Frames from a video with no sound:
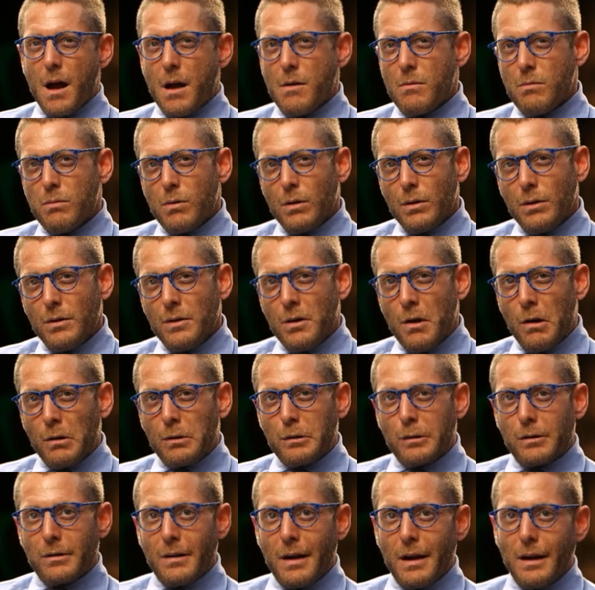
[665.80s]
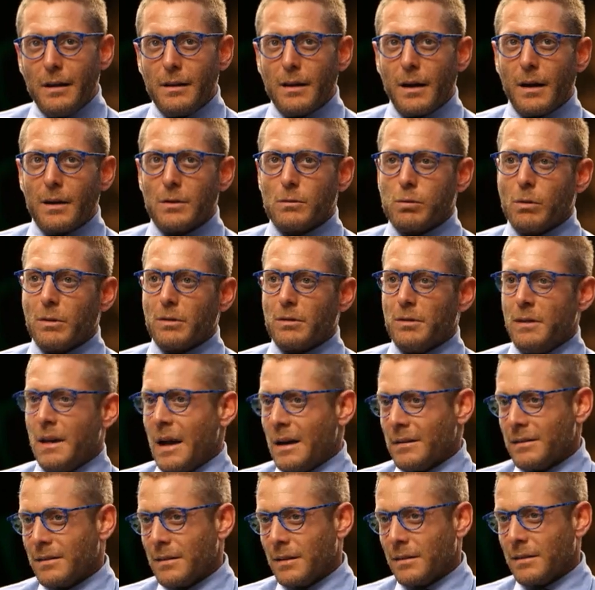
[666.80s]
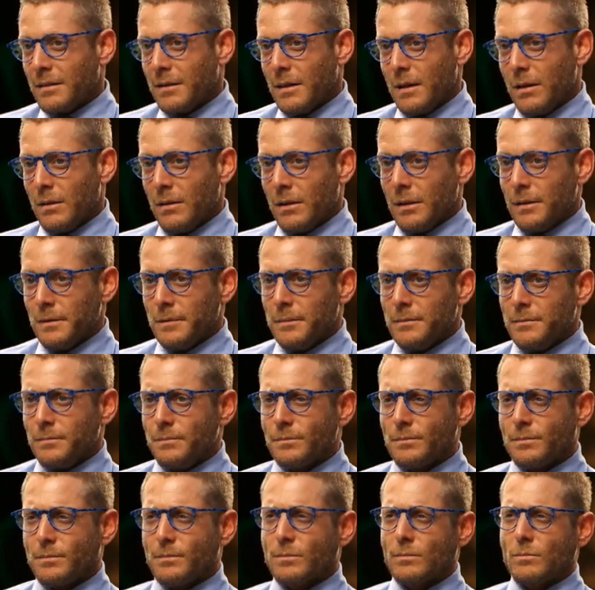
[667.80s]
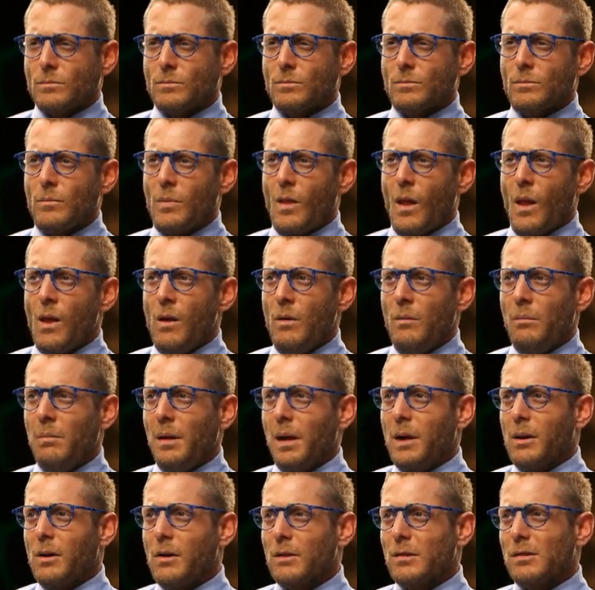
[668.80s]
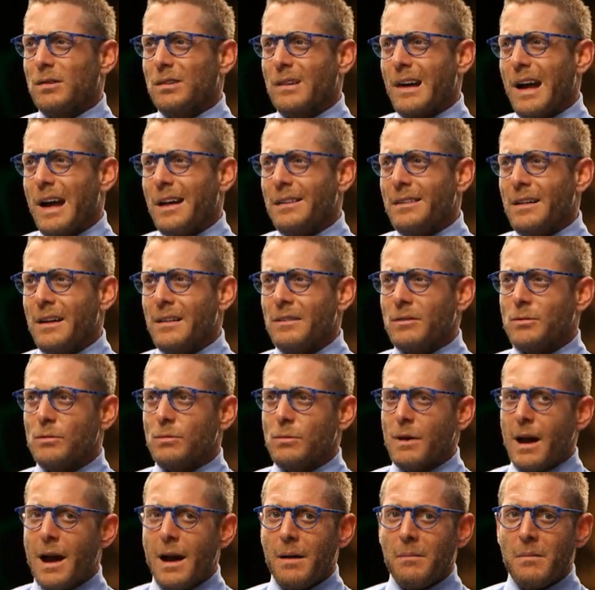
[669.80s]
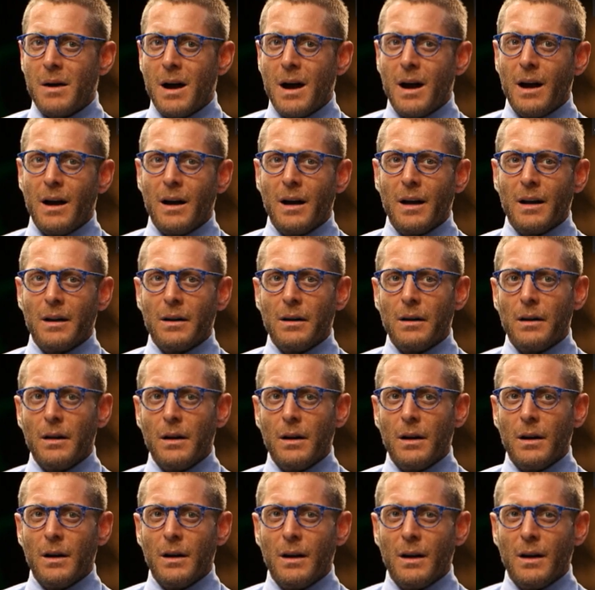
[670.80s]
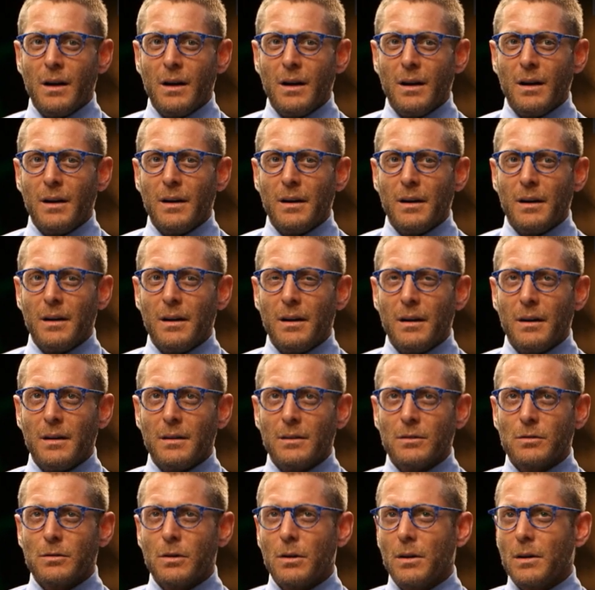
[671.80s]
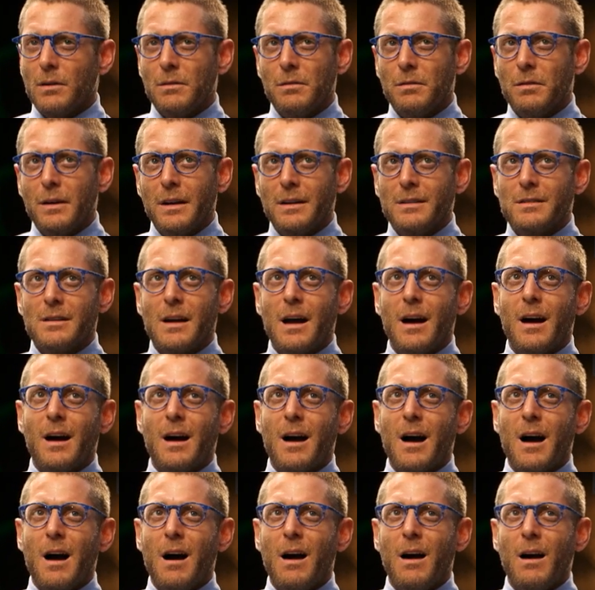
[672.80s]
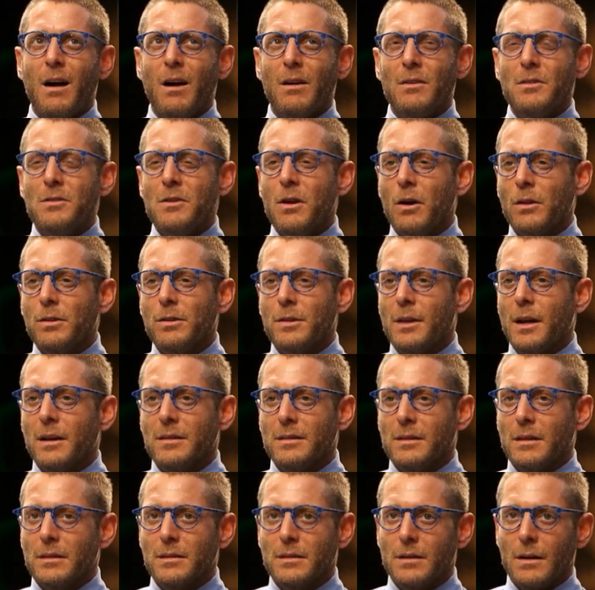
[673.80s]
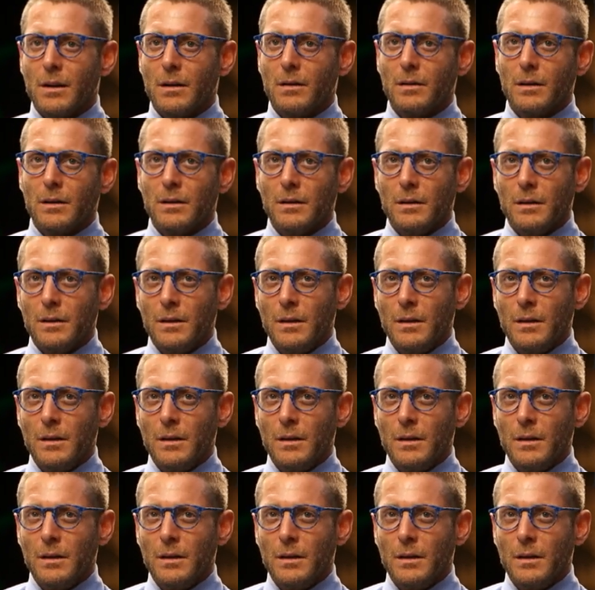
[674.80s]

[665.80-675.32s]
I would not say that it was necessary. Because sadness, drama, and certain things are not necessary.